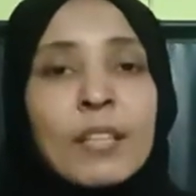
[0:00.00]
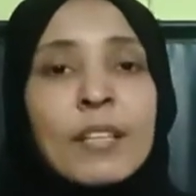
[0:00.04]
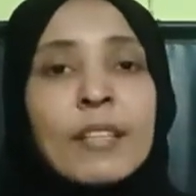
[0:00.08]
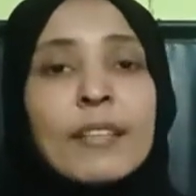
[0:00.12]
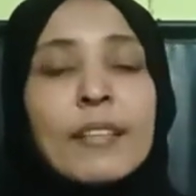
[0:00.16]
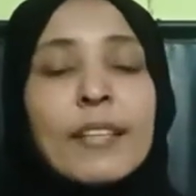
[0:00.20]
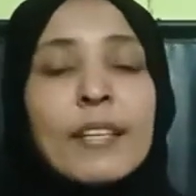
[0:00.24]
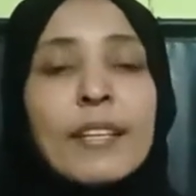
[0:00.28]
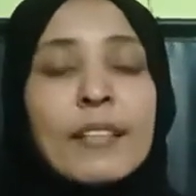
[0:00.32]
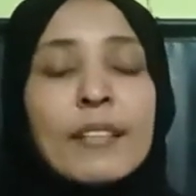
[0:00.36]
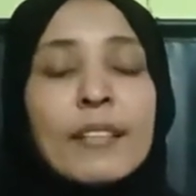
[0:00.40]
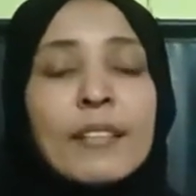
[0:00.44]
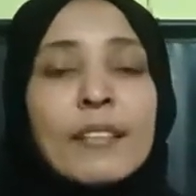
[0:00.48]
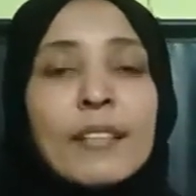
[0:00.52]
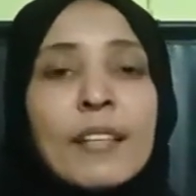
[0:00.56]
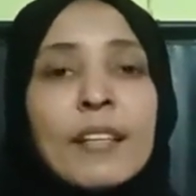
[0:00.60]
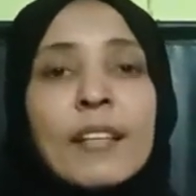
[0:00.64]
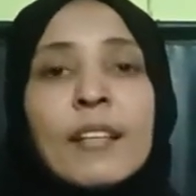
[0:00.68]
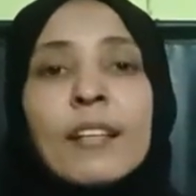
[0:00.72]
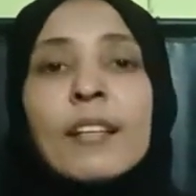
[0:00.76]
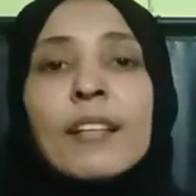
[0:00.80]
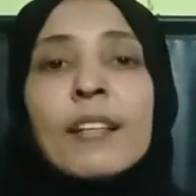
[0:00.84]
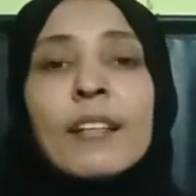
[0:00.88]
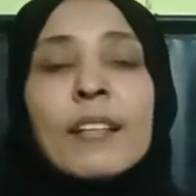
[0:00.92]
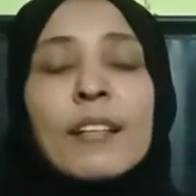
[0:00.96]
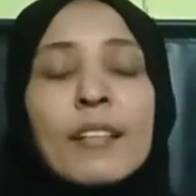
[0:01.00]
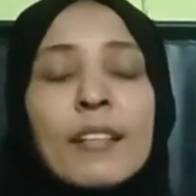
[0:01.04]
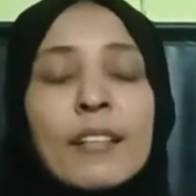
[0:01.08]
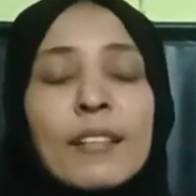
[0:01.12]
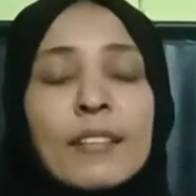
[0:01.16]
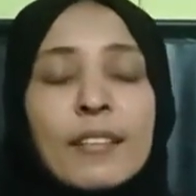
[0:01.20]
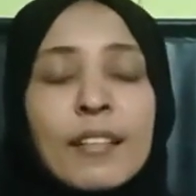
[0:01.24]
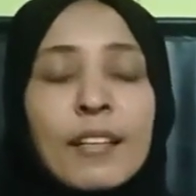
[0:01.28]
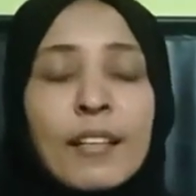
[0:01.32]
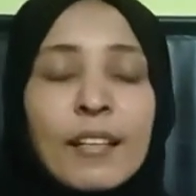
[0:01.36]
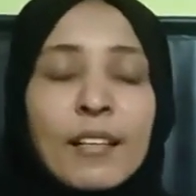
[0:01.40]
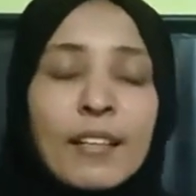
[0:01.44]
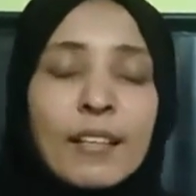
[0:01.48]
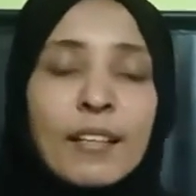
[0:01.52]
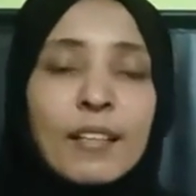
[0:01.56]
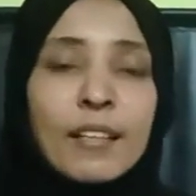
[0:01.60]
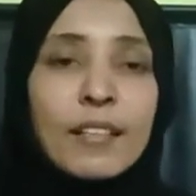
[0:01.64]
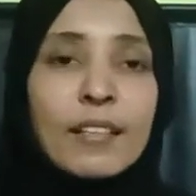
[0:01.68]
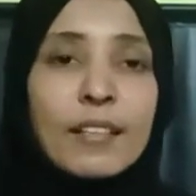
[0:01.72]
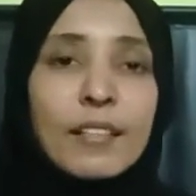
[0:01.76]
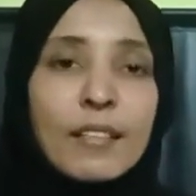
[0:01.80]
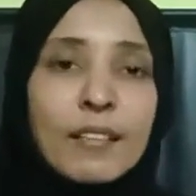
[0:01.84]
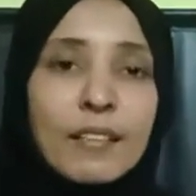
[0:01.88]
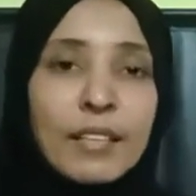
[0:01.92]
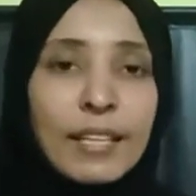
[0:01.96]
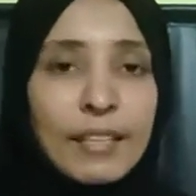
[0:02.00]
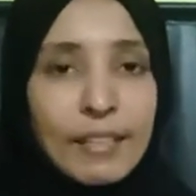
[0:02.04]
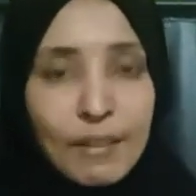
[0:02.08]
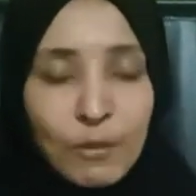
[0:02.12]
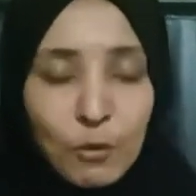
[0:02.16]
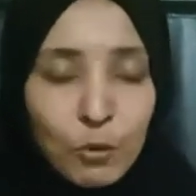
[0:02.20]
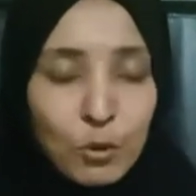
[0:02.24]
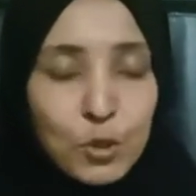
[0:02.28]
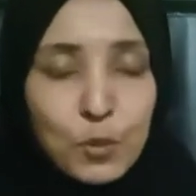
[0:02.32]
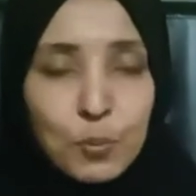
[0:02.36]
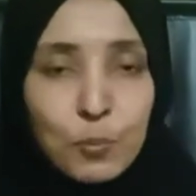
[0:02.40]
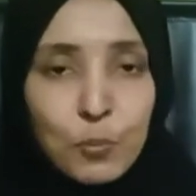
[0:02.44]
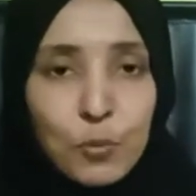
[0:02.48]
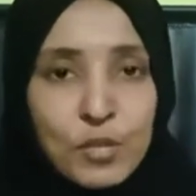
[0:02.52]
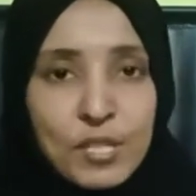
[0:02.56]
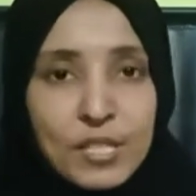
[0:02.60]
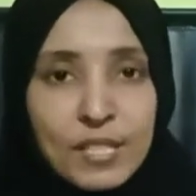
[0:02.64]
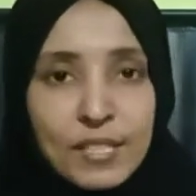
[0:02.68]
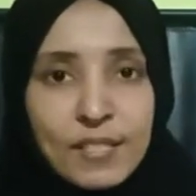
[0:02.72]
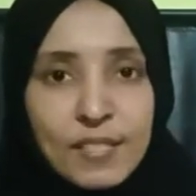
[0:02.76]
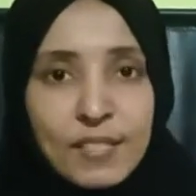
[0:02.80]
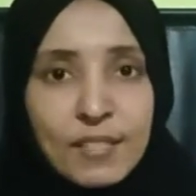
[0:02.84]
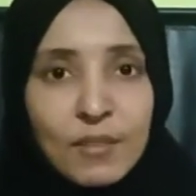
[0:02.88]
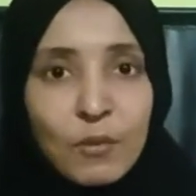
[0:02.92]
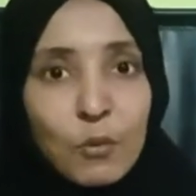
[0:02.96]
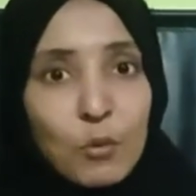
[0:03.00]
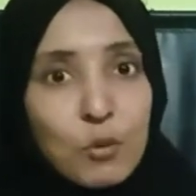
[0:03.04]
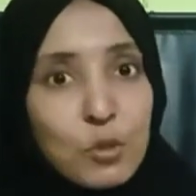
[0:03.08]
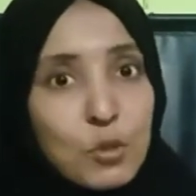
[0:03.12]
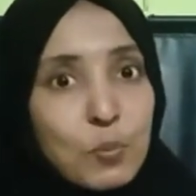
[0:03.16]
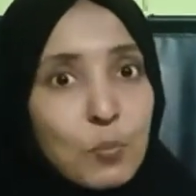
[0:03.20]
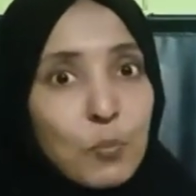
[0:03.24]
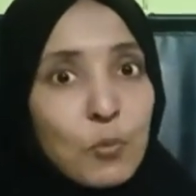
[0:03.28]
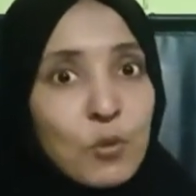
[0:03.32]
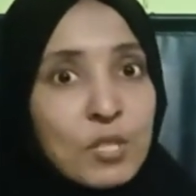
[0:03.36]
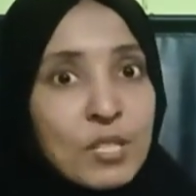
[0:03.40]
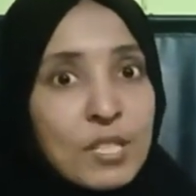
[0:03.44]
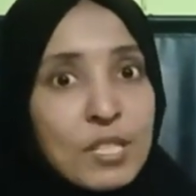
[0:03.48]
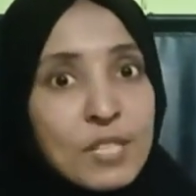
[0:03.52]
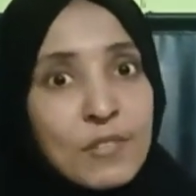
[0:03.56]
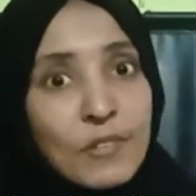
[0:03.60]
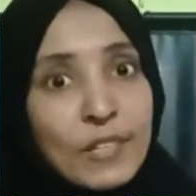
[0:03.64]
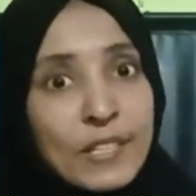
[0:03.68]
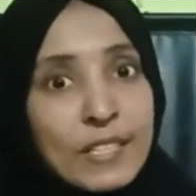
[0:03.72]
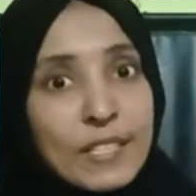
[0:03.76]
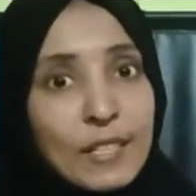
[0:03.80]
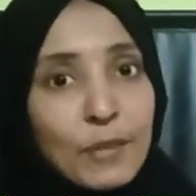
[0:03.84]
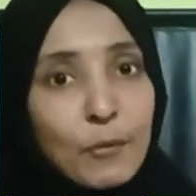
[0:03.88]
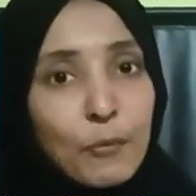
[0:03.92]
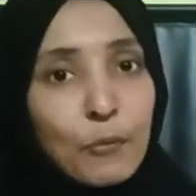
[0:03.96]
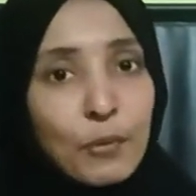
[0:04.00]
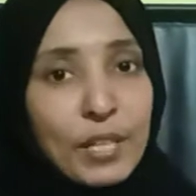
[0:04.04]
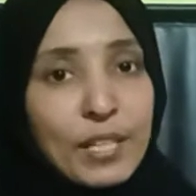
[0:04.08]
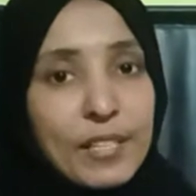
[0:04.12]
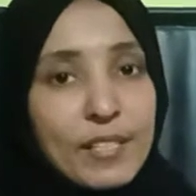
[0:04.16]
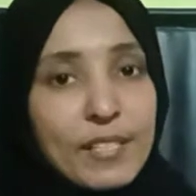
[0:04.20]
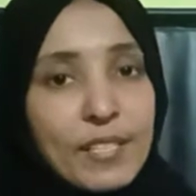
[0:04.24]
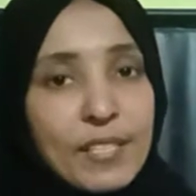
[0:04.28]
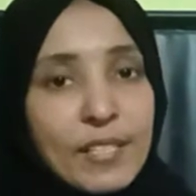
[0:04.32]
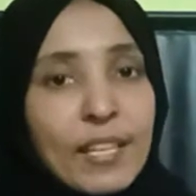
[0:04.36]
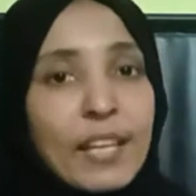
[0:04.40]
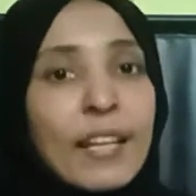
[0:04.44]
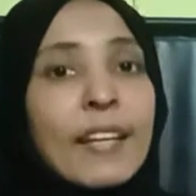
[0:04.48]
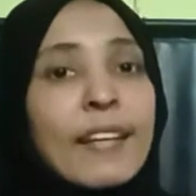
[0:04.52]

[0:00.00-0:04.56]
Then the osmosis. Osmosis, what is the difference?